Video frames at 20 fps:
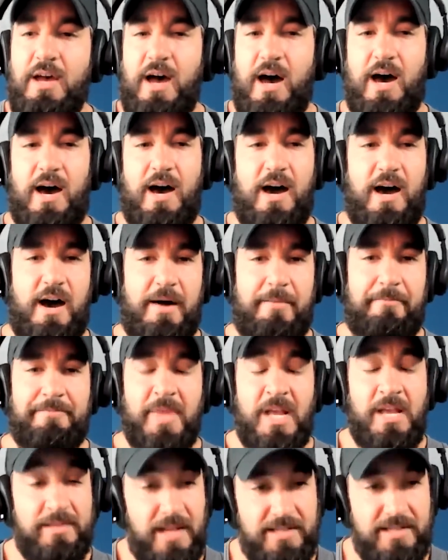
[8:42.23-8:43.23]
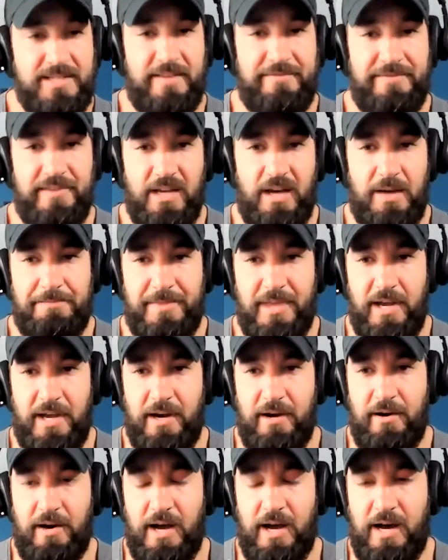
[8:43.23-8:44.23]
Um, that's definitely up
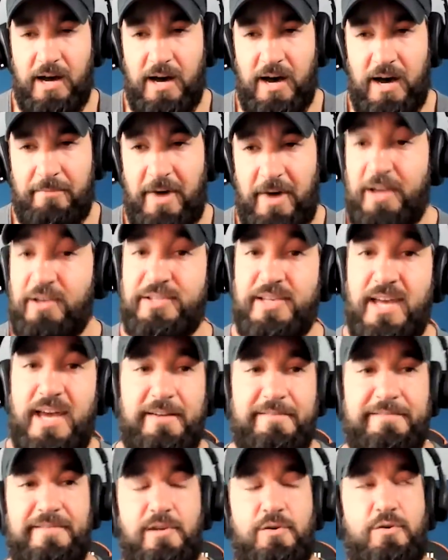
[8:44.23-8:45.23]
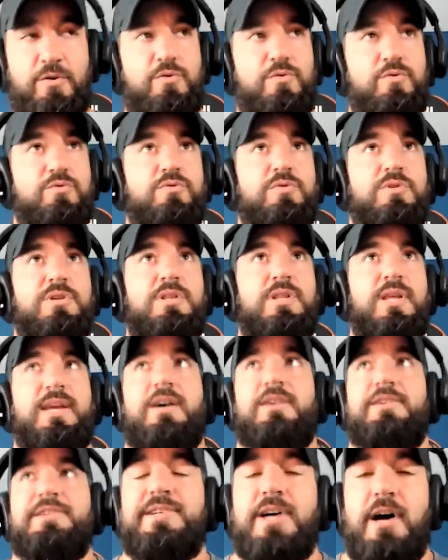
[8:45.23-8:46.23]
there. Um, I also had a few like
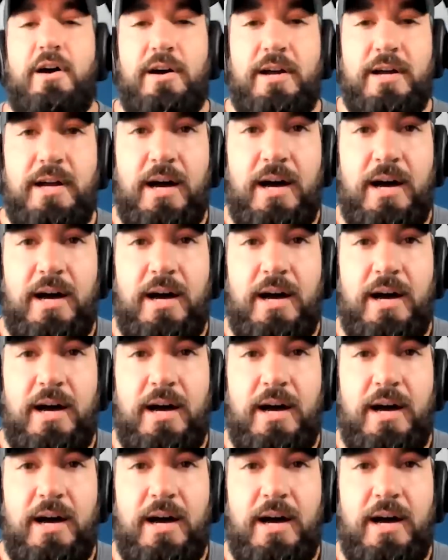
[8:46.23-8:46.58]
I'm dark.